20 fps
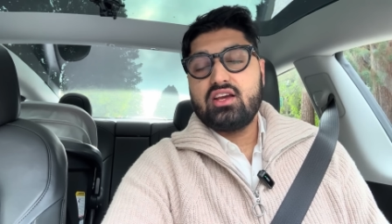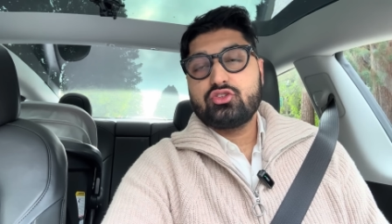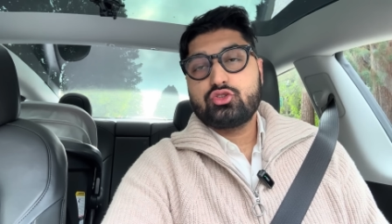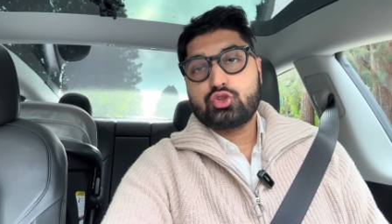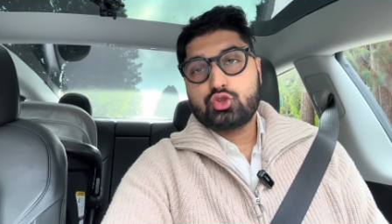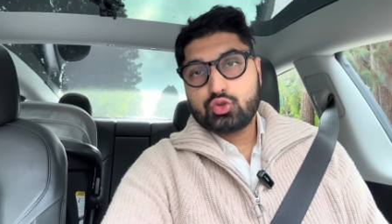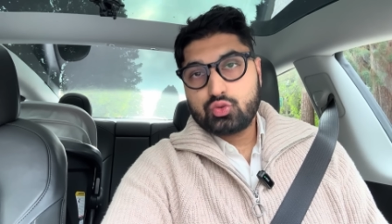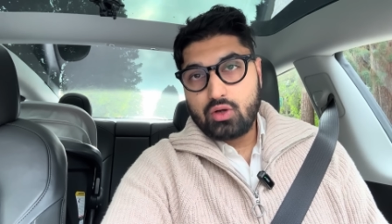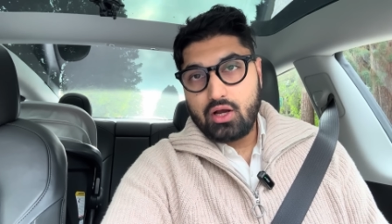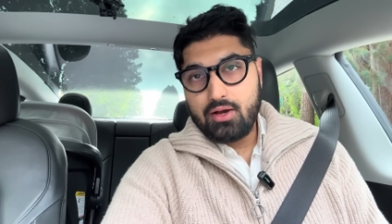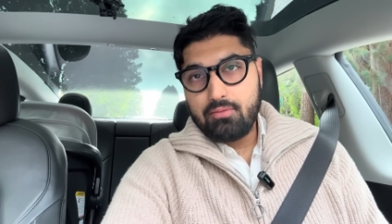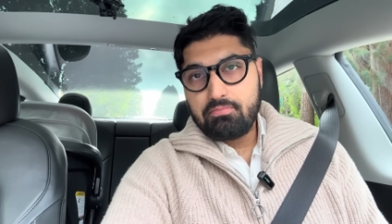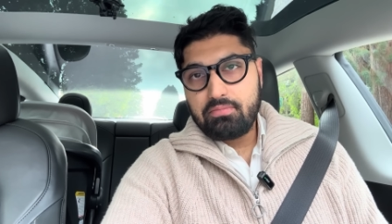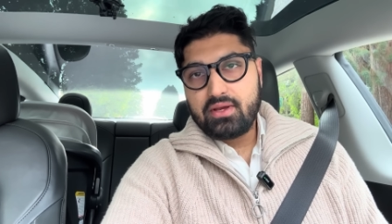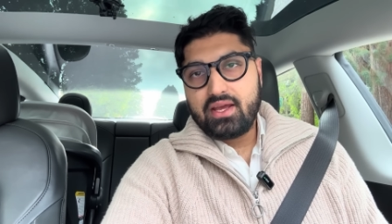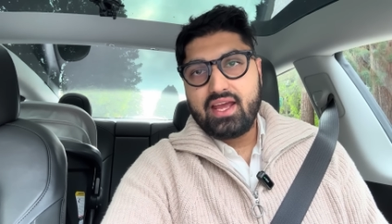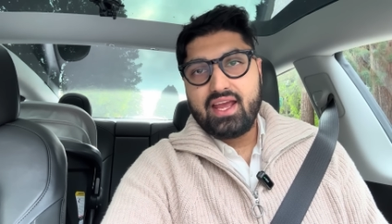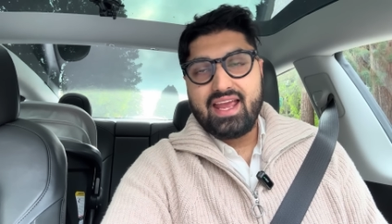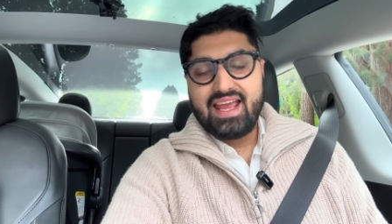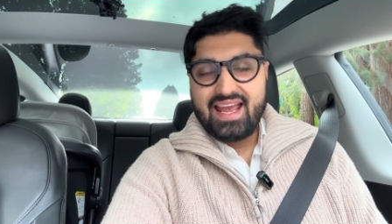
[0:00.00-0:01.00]
Trump
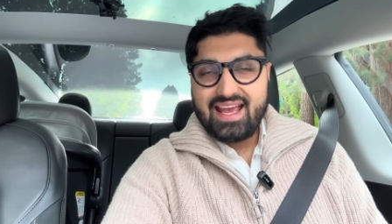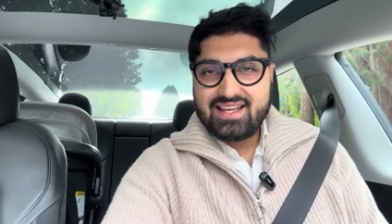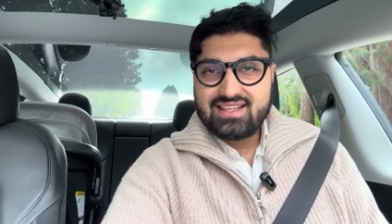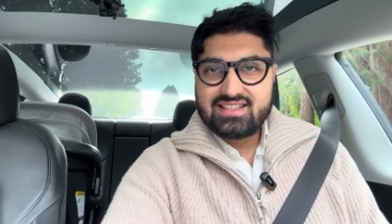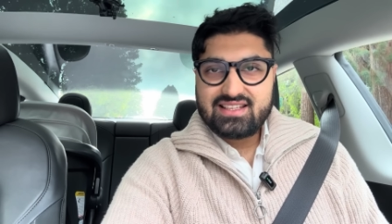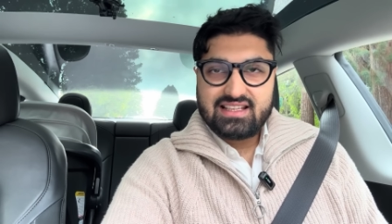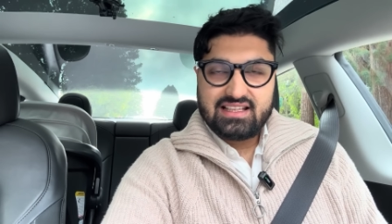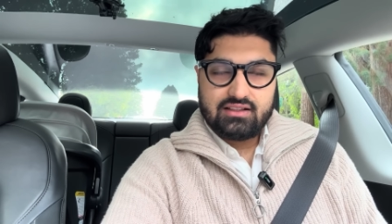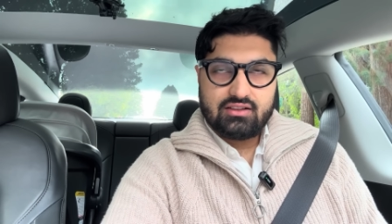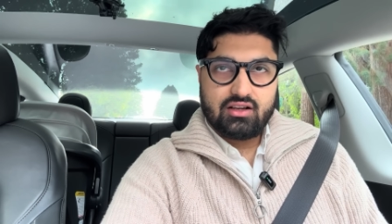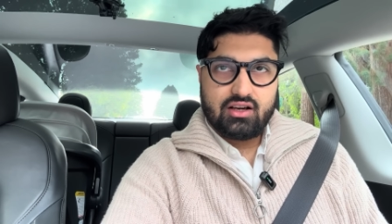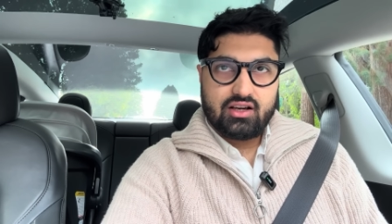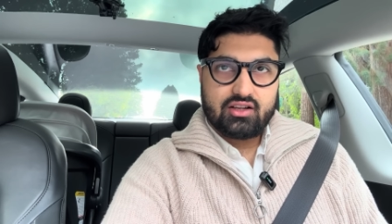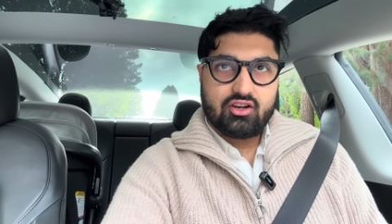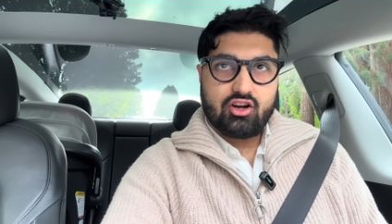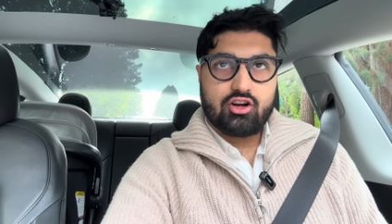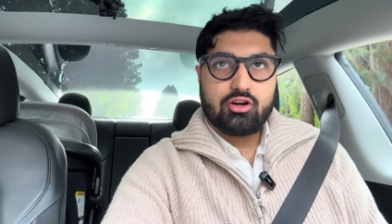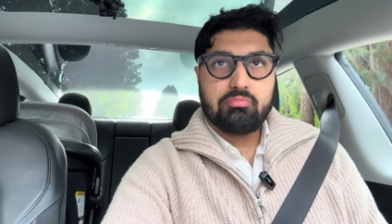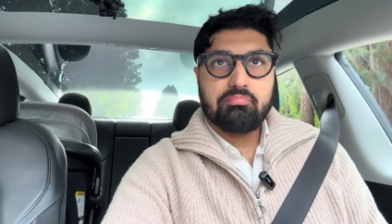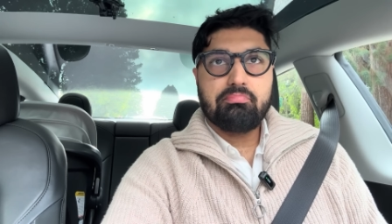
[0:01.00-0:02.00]
and Elon
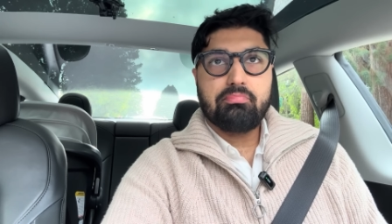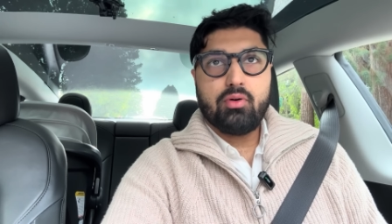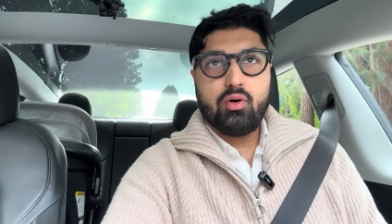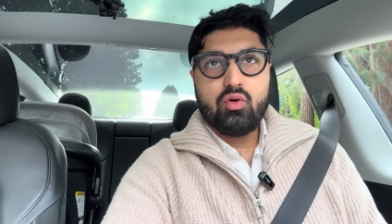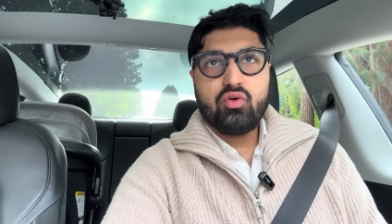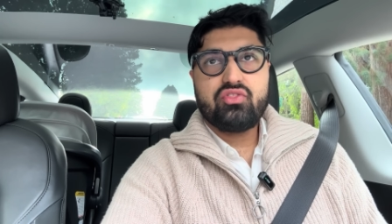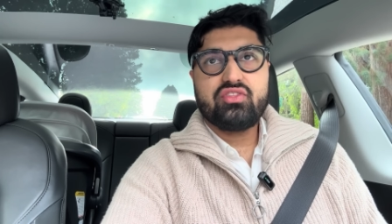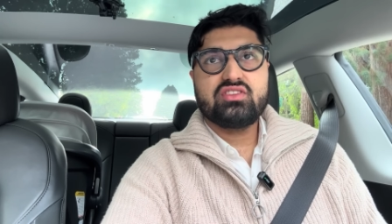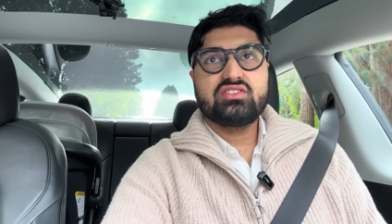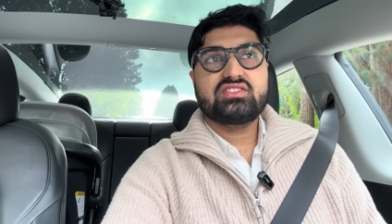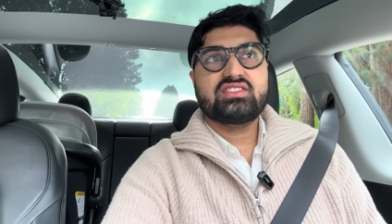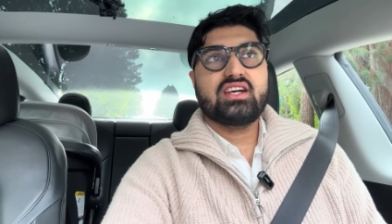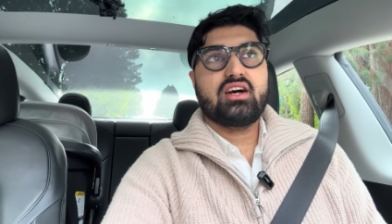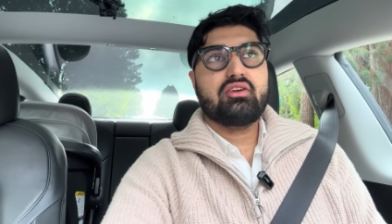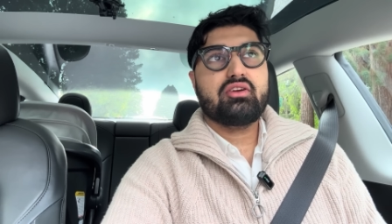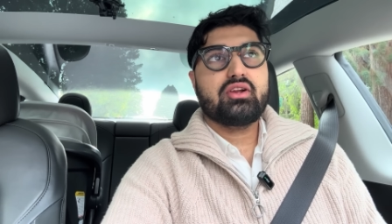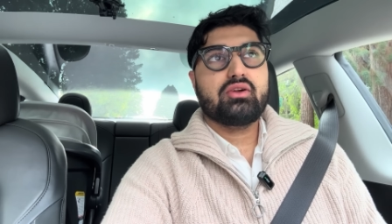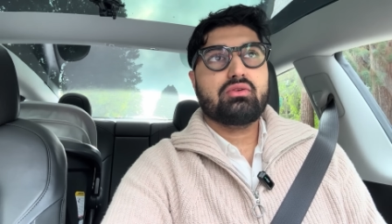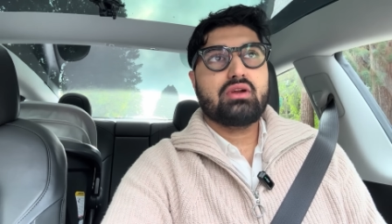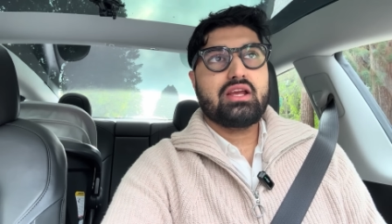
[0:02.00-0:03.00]
are both in
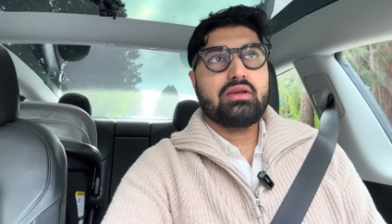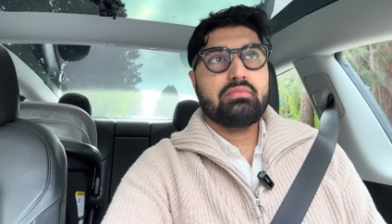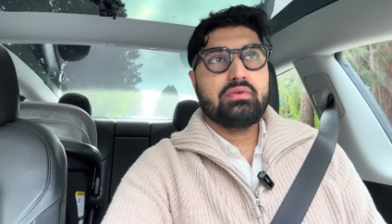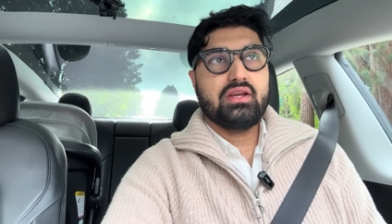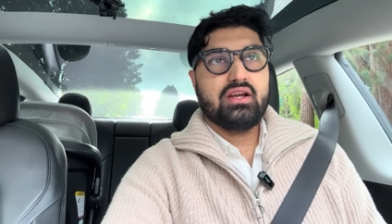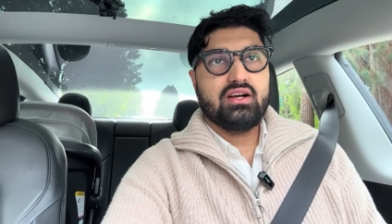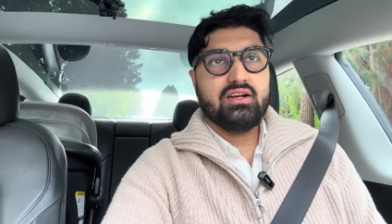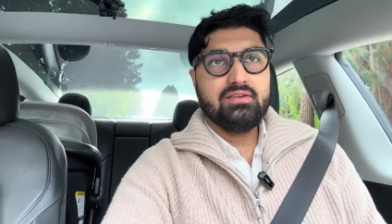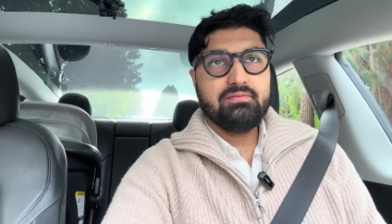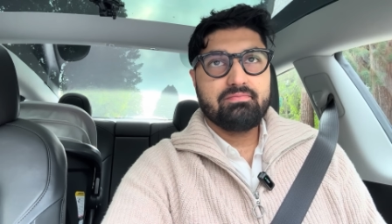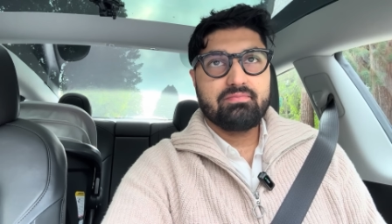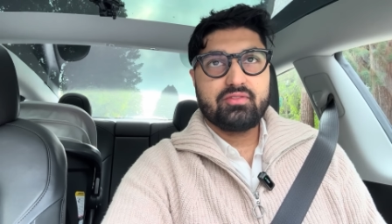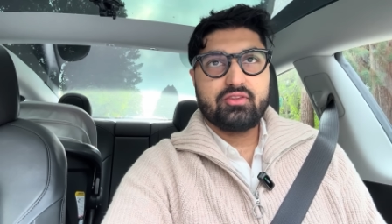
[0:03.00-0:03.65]
Saudi Arabia.